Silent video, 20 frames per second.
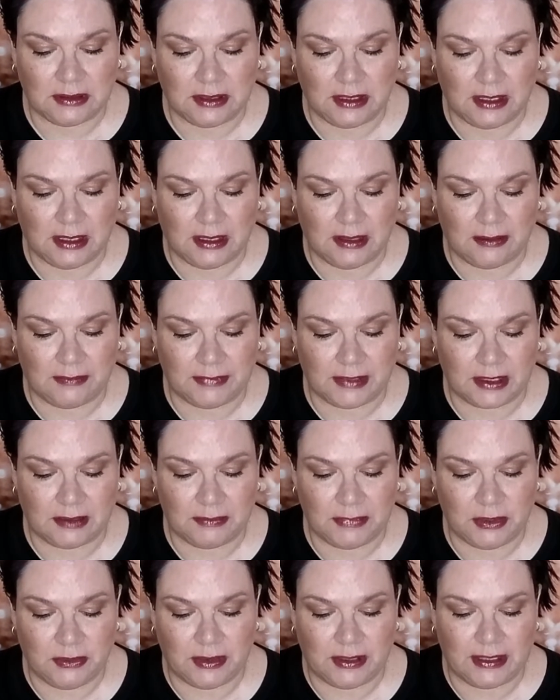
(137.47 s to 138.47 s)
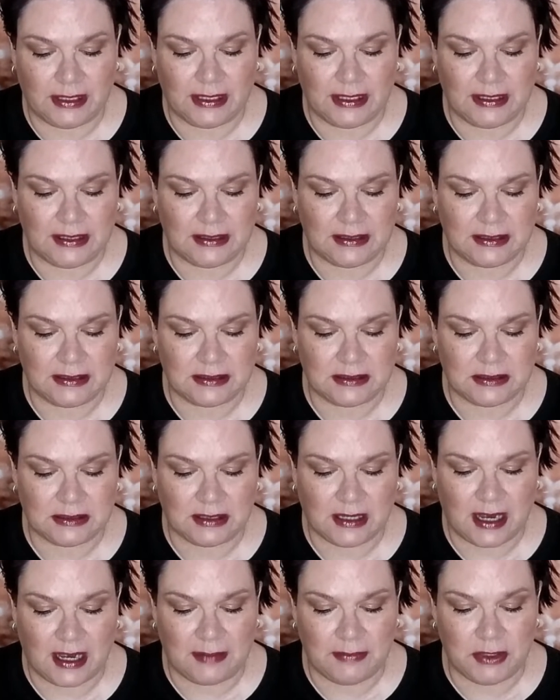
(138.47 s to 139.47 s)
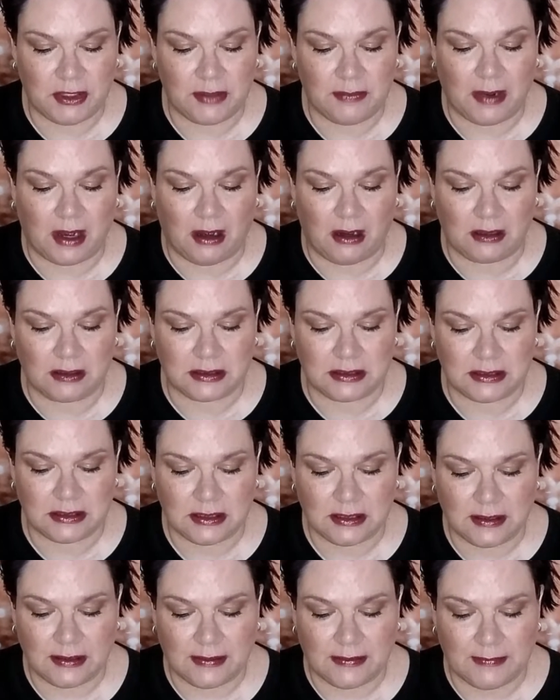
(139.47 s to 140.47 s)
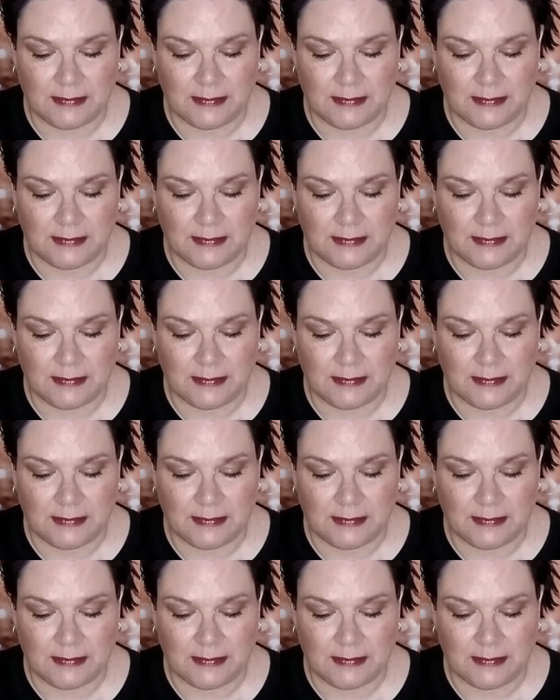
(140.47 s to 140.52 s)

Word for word: Um, the community, it's the K Beauty Box